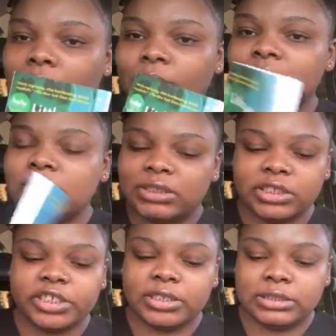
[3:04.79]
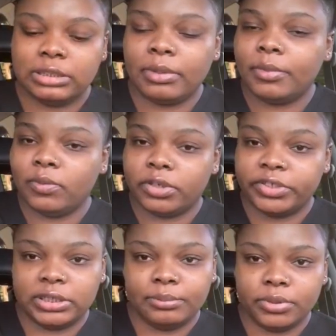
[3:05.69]
watched the series and it made me want to
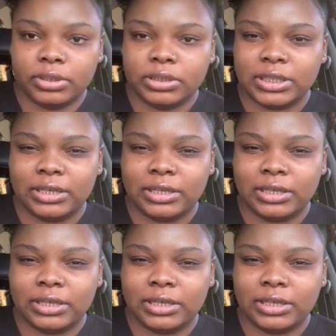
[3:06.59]
read the book because I